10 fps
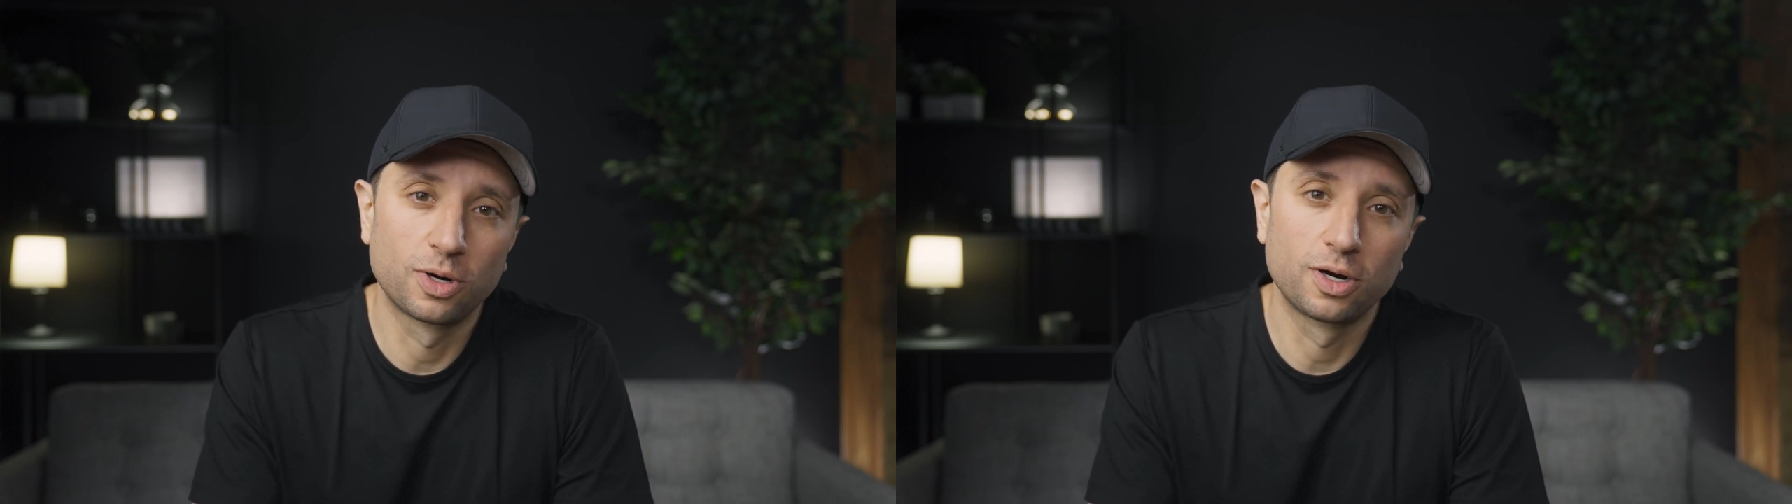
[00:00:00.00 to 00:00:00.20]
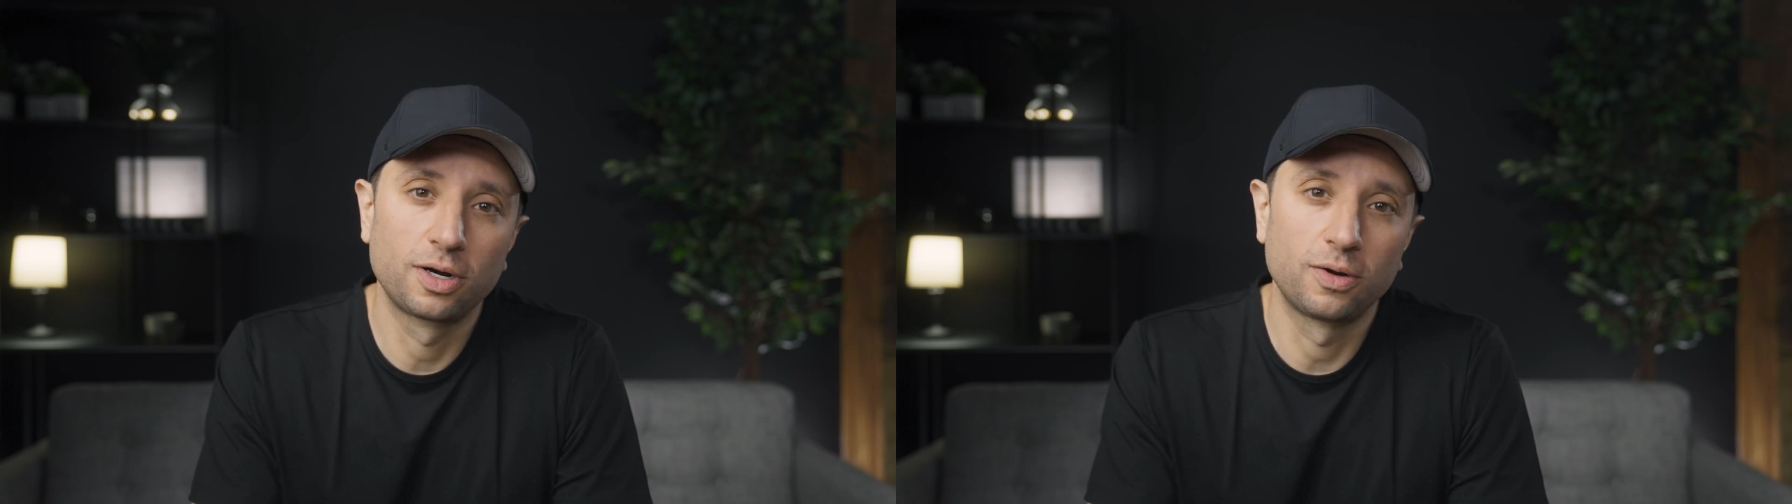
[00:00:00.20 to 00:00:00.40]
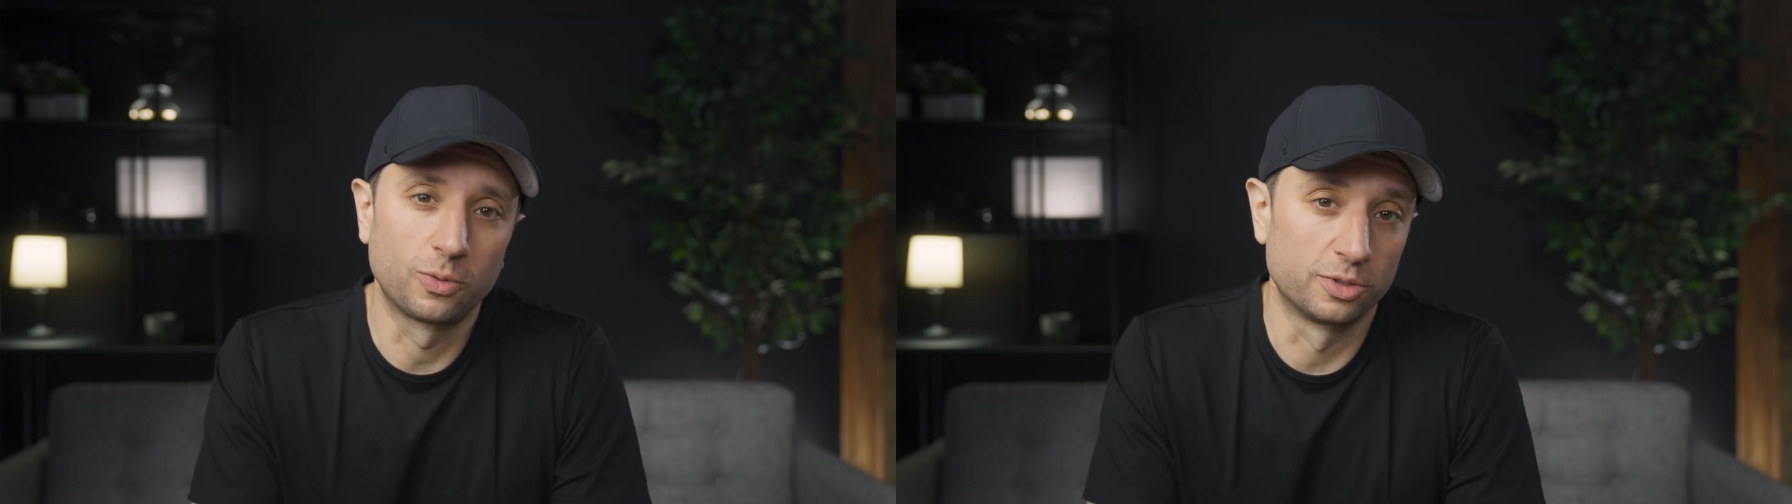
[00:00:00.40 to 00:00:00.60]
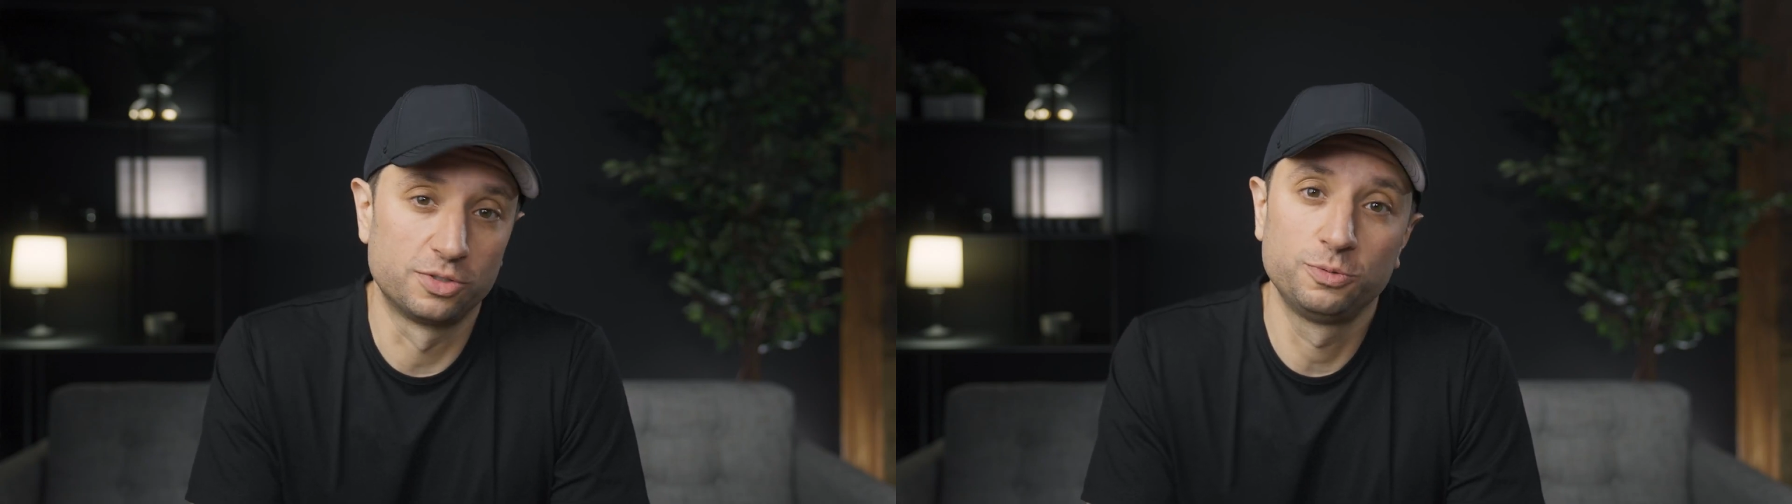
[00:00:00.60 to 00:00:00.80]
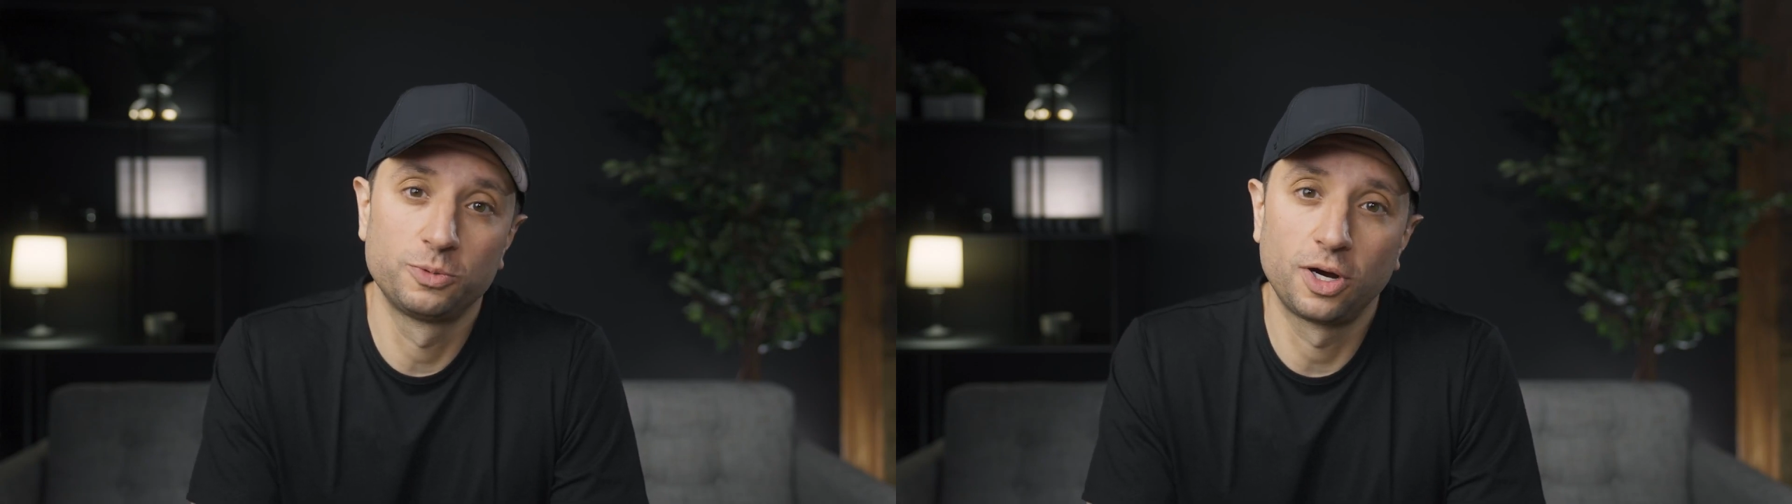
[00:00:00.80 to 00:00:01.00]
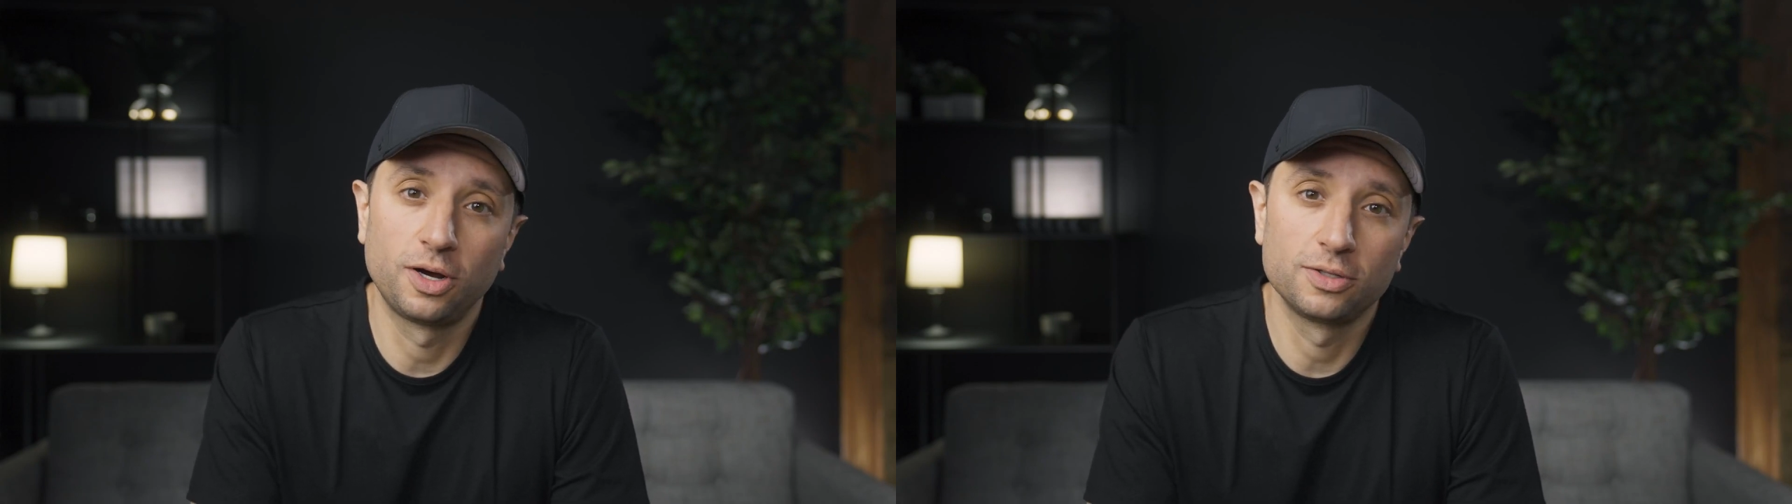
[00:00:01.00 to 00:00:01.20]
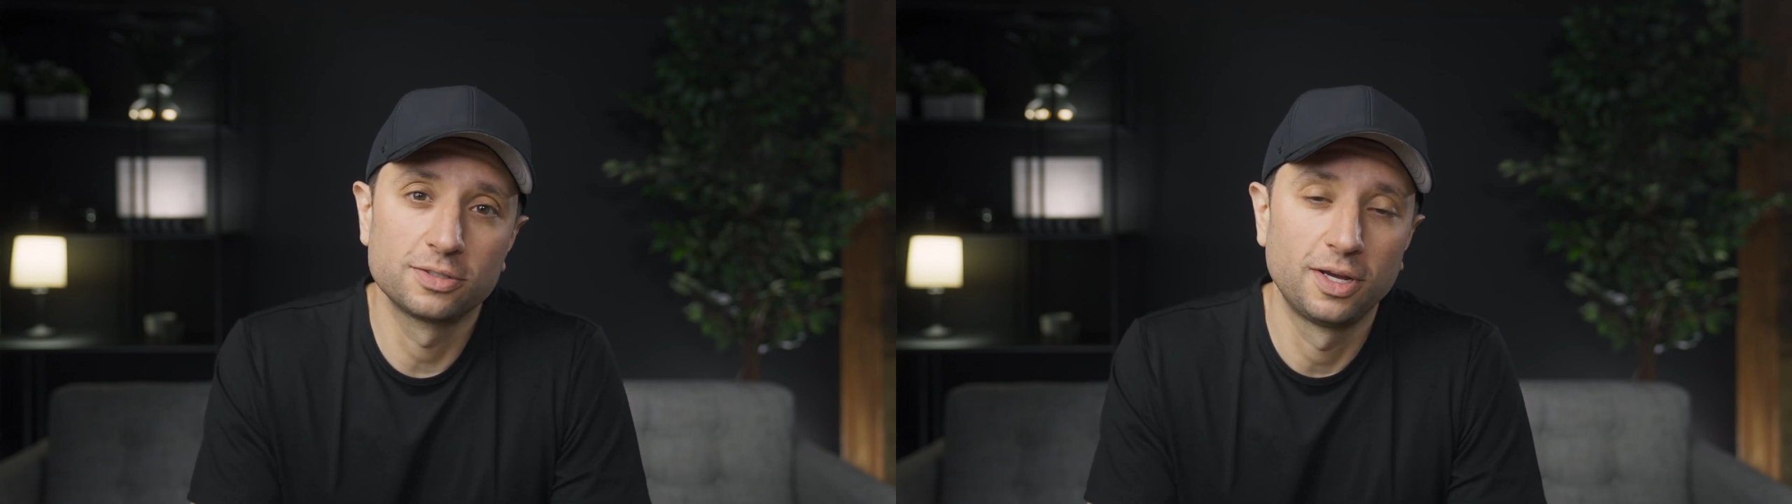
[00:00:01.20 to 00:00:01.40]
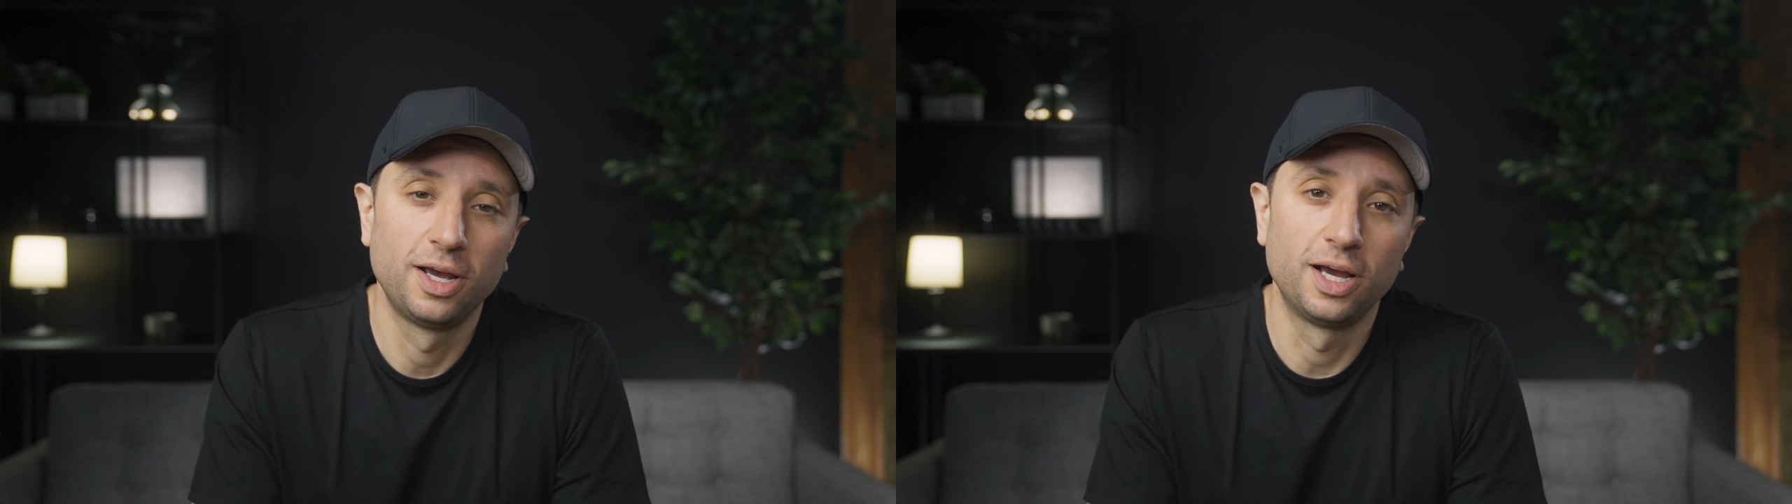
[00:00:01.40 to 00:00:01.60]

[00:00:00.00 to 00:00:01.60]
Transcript: work or Zoom calls,